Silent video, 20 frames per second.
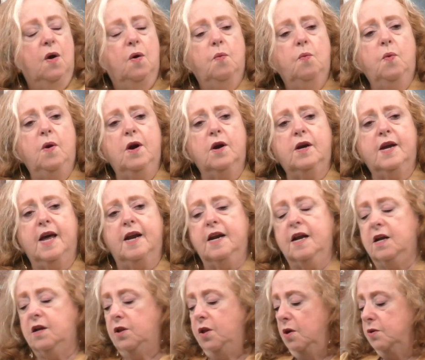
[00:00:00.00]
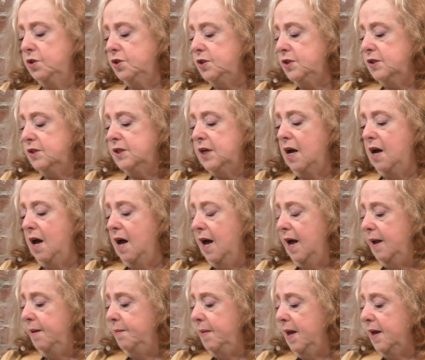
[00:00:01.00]
we're getting close to
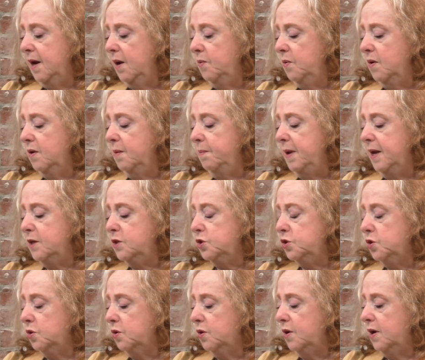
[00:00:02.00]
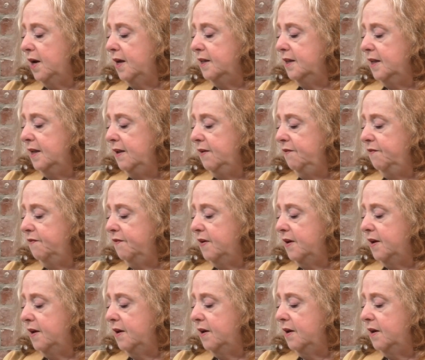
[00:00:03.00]
time, and I want to make sure I leave
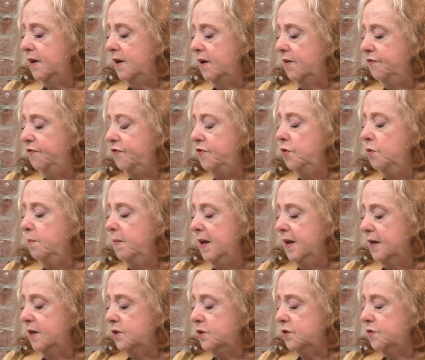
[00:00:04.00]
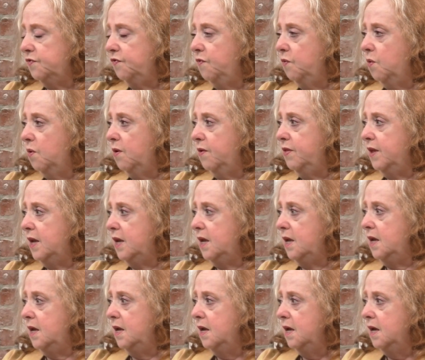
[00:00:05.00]
uh, a few minutes for
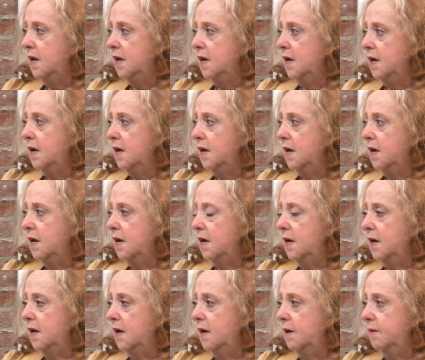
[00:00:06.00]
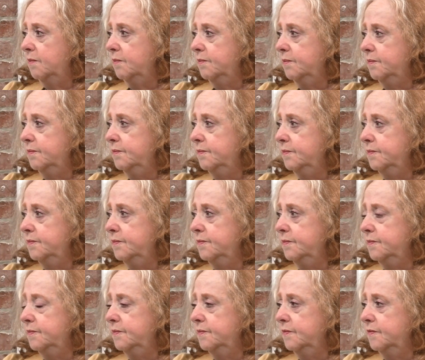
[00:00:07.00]
the um,
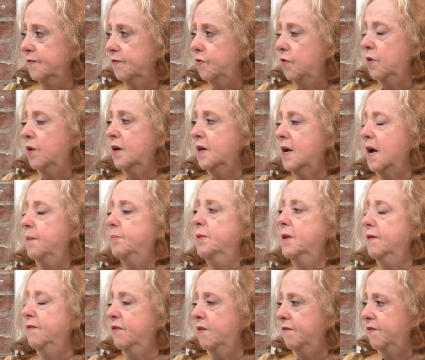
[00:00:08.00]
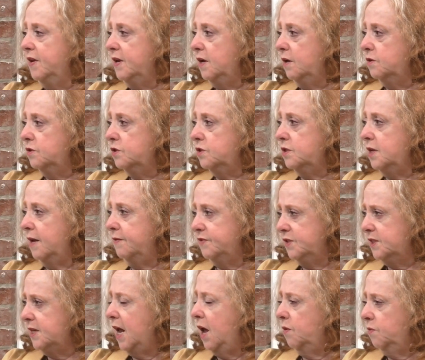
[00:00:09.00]
for a couple of the videos to have
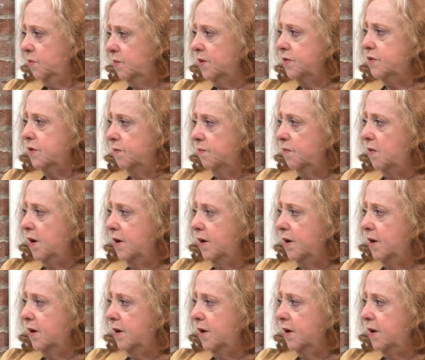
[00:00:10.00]
sound with them, right?